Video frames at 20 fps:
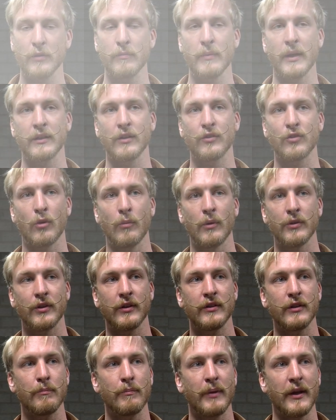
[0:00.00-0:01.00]
the
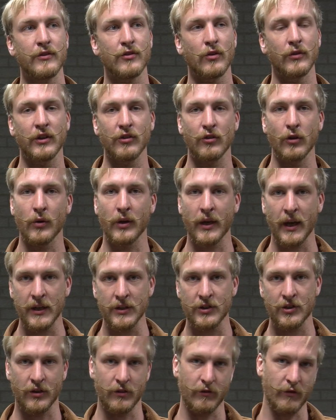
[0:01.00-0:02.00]
magnetometer depends on its
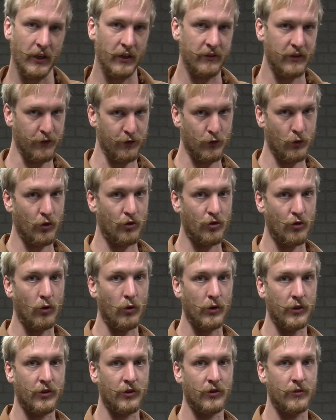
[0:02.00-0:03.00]
location relative to the
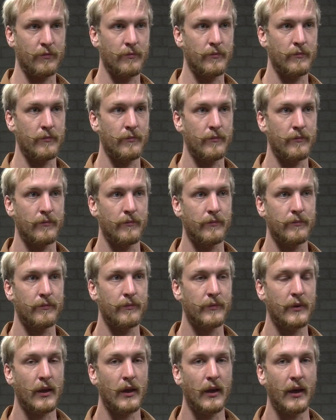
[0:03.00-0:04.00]
source.
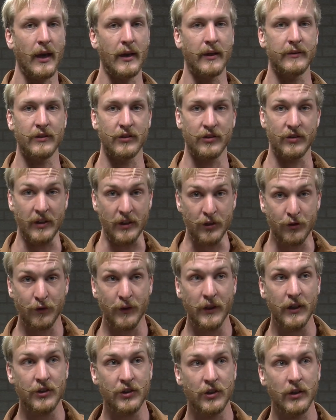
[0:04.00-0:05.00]
And it is this
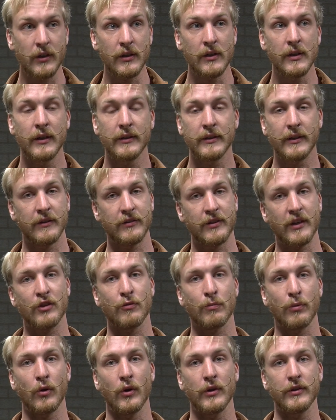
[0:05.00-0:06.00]
feature that is
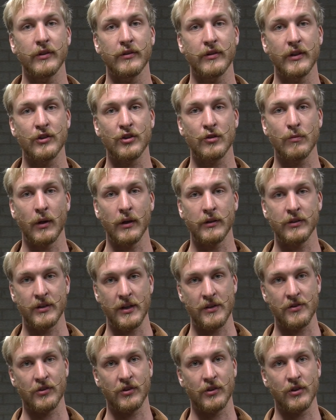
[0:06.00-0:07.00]
exploited in smart
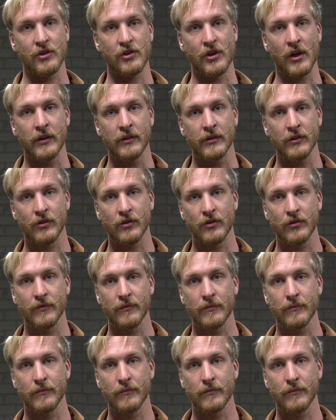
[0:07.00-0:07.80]
sensor designs.